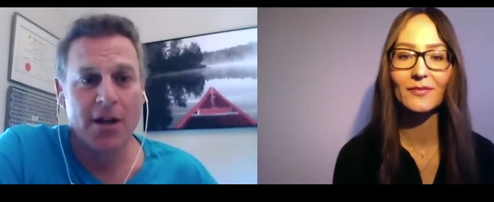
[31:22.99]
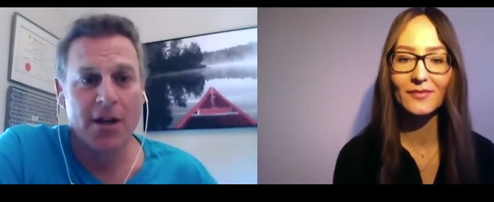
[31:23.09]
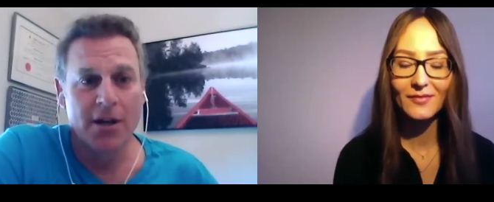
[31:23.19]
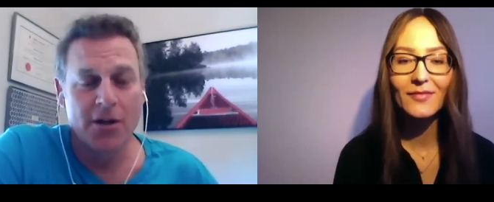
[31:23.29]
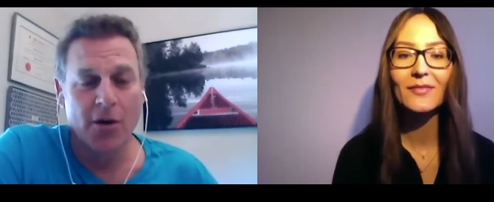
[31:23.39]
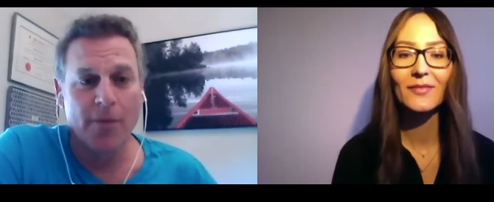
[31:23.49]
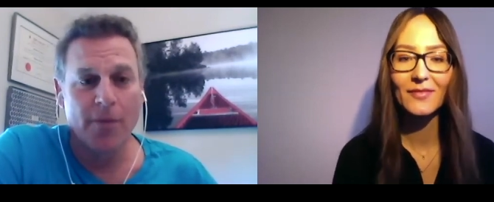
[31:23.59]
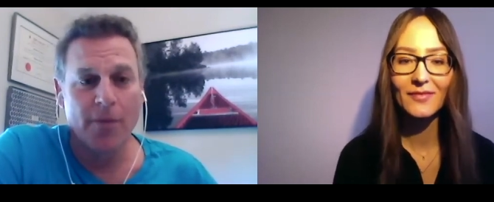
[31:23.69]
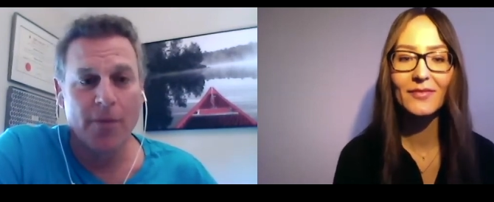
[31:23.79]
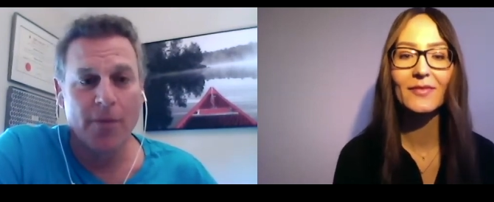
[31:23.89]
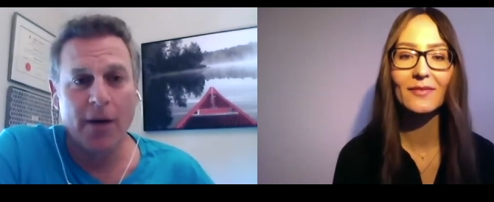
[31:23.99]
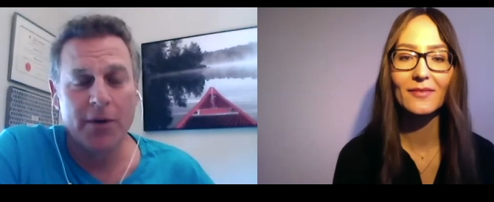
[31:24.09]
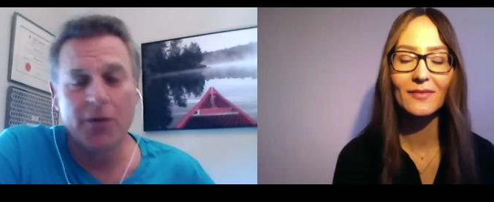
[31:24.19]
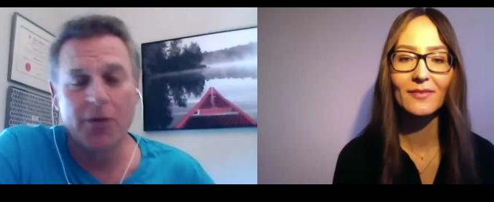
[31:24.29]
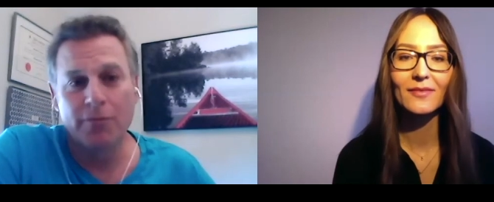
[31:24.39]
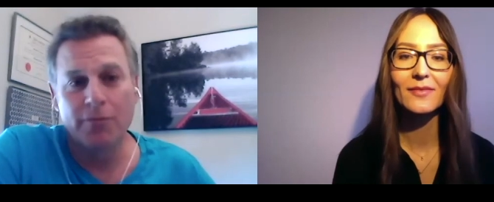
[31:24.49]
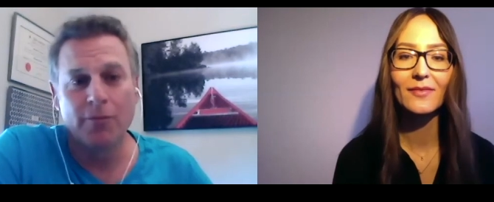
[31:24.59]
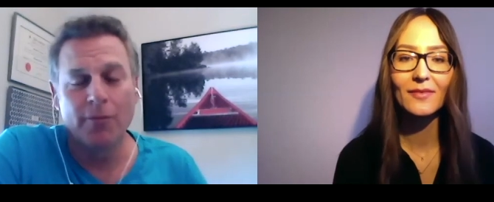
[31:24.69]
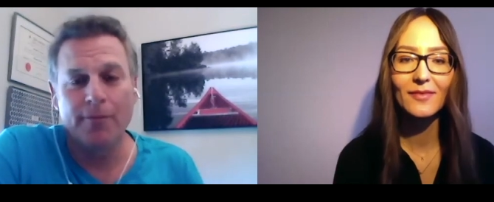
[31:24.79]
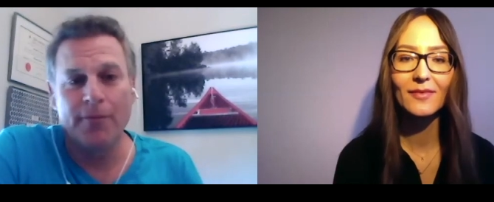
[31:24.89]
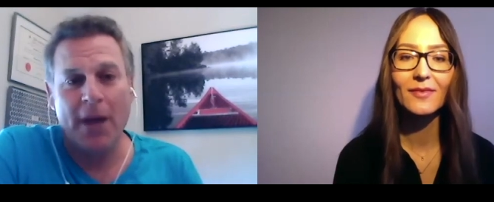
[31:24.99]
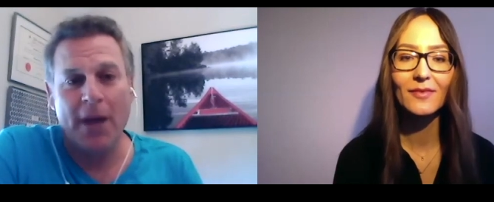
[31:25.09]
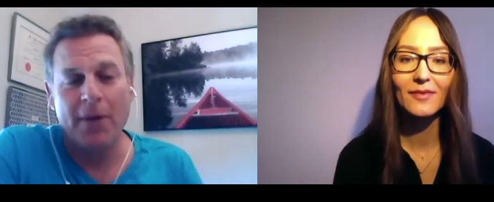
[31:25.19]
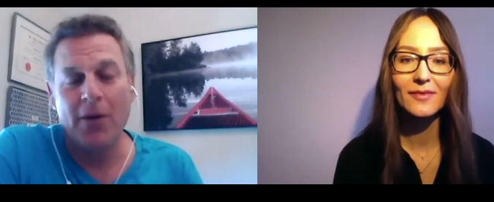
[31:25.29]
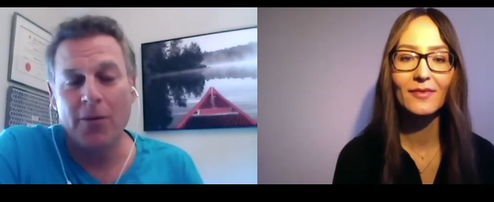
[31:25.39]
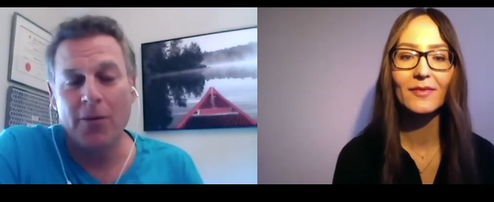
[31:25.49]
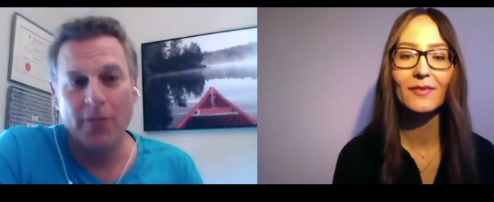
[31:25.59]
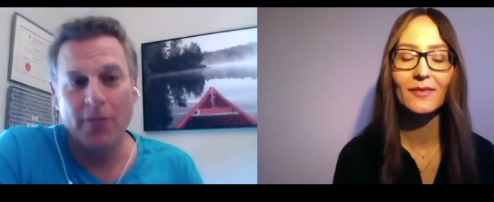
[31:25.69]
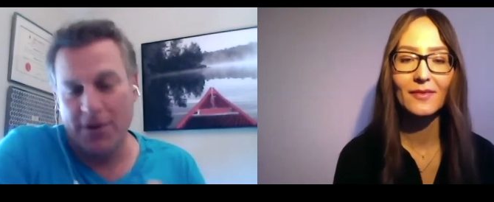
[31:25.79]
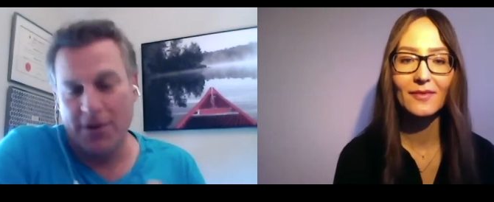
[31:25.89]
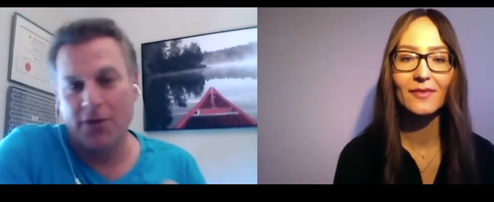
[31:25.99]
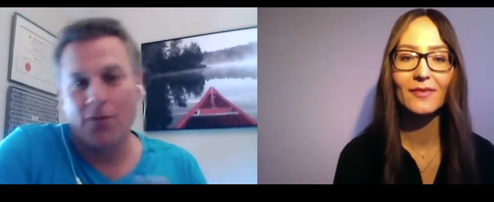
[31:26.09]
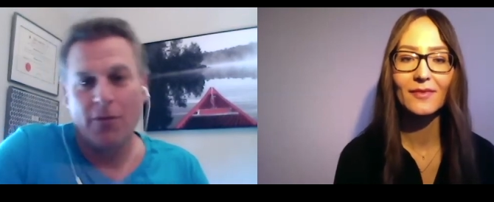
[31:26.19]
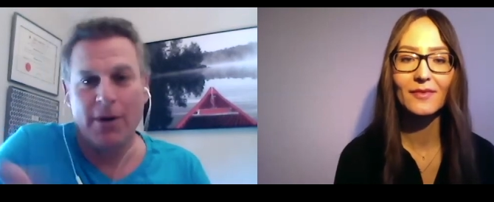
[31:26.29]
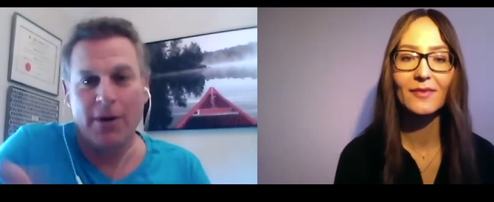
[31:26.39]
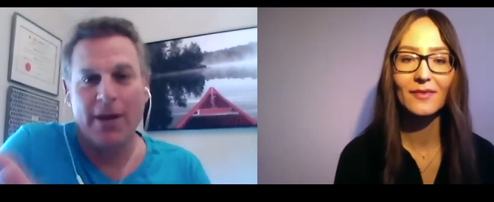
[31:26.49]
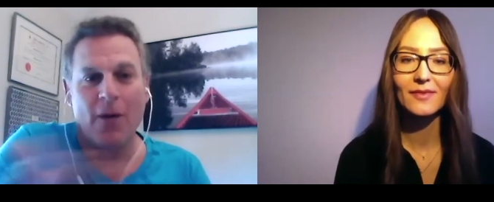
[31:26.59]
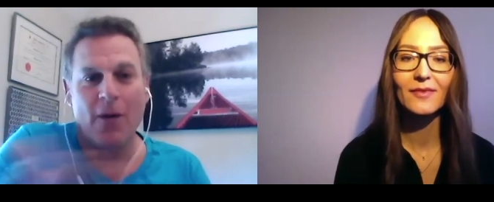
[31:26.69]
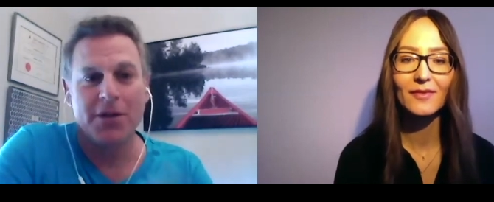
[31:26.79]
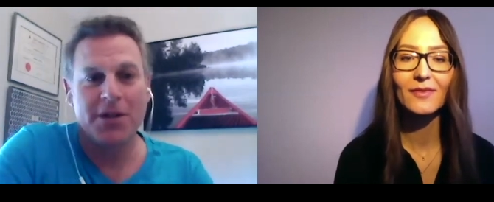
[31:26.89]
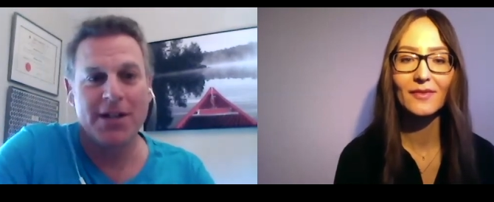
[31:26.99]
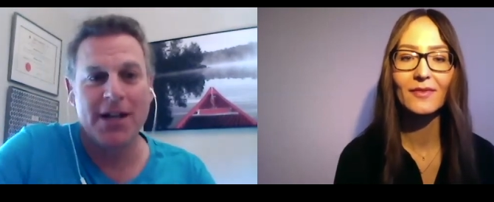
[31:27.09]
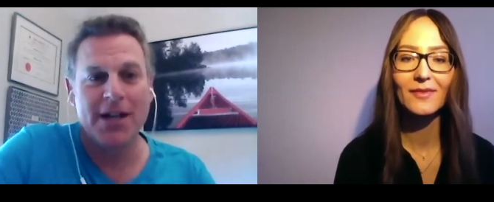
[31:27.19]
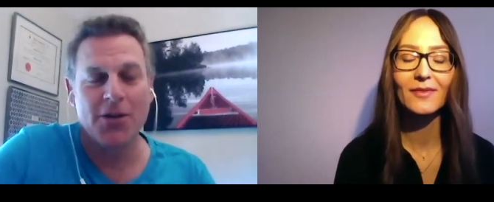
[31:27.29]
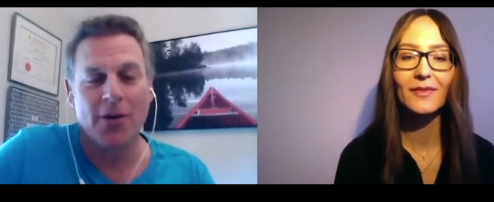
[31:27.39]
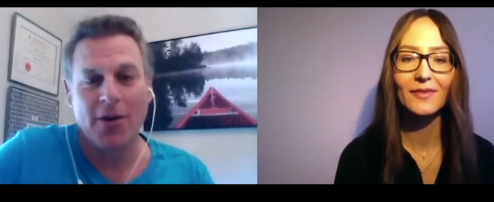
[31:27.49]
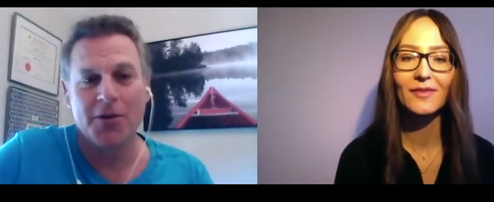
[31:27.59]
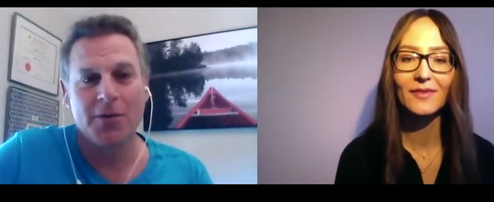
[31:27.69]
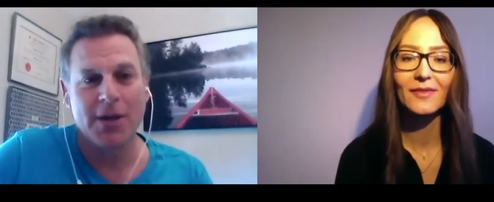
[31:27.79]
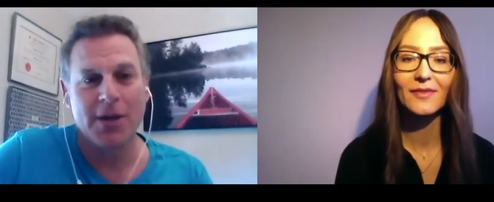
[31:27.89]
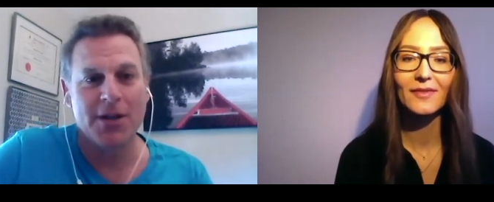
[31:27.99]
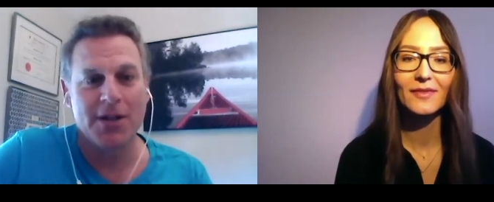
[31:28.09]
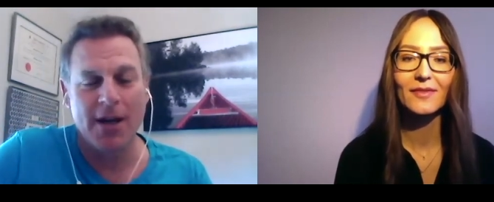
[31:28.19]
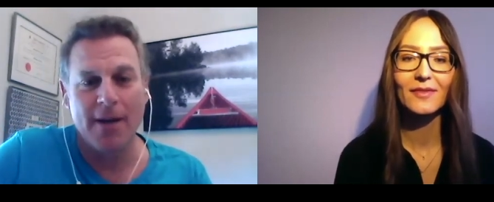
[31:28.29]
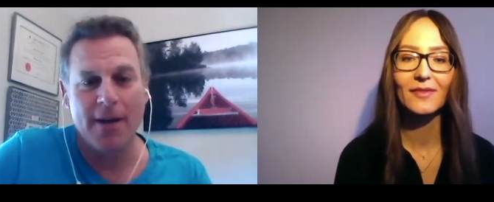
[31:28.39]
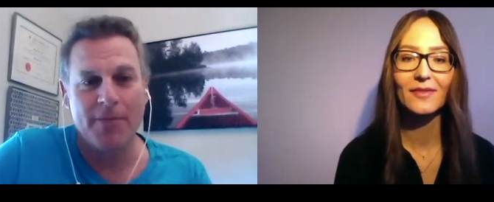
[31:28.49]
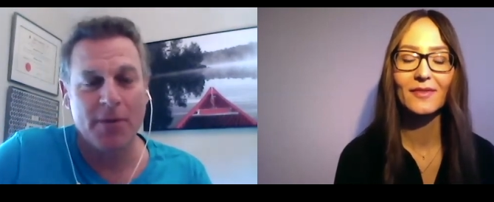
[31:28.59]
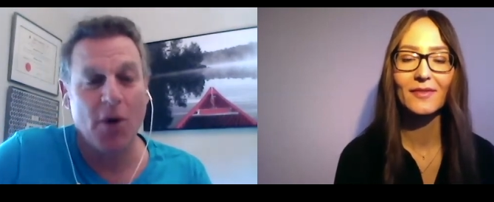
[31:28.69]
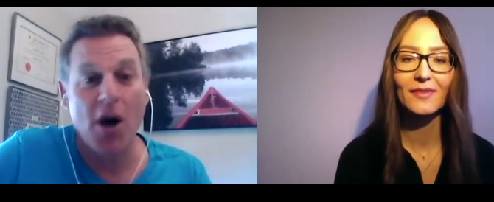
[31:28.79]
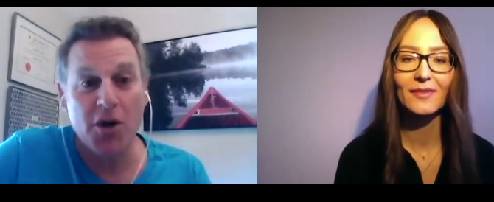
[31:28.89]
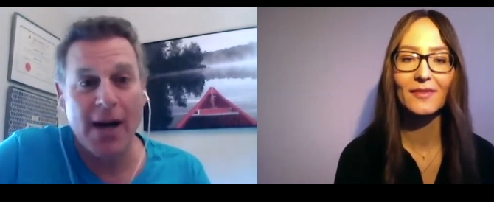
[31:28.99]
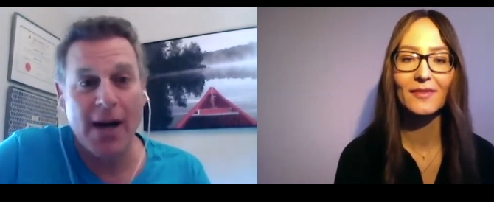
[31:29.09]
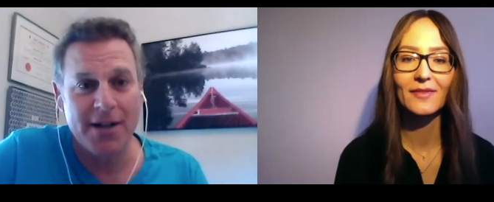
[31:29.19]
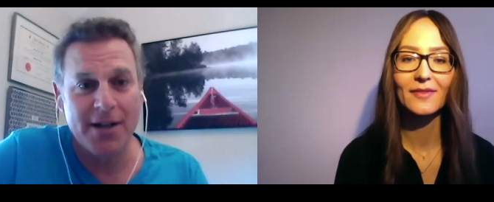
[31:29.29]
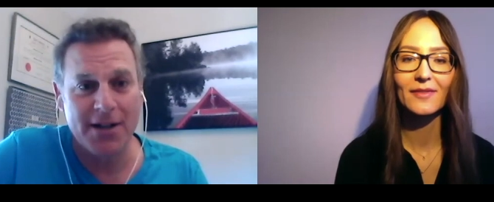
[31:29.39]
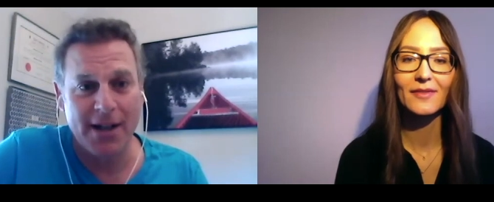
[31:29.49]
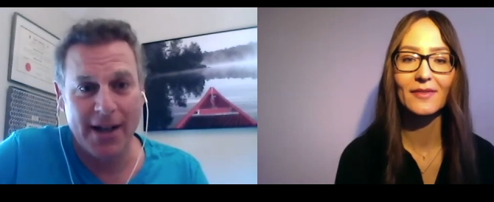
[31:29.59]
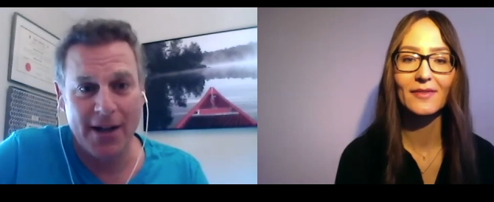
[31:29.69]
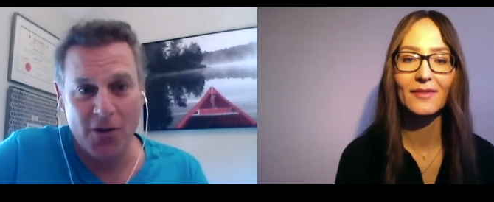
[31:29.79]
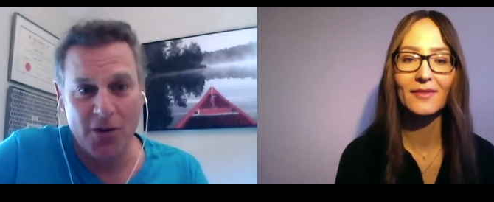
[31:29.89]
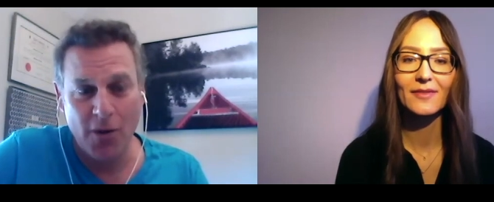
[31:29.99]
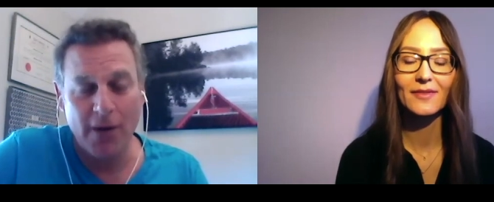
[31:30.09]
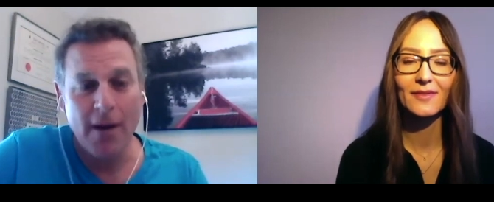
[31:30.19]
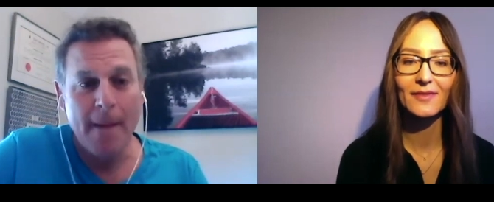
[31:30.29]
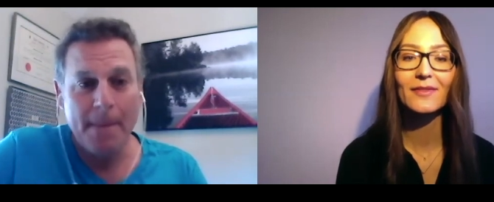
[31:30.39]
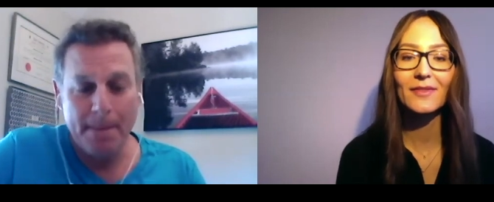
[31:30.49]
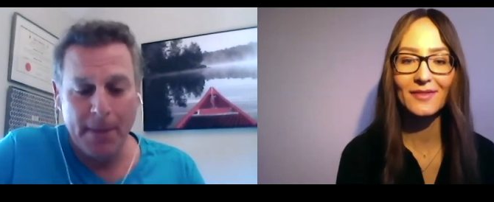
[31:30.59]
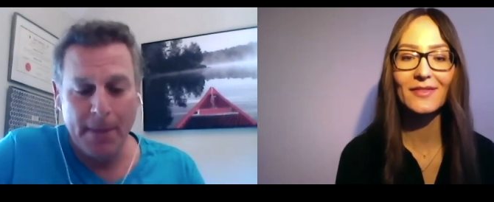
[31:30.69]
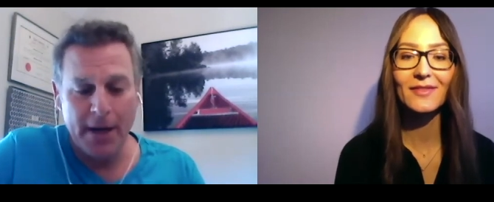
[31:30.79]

Speaker 1: So uh, we do, and by just, well, that wills and estates lawyer also does um, some contracts and things like that as well. Mm-hmm.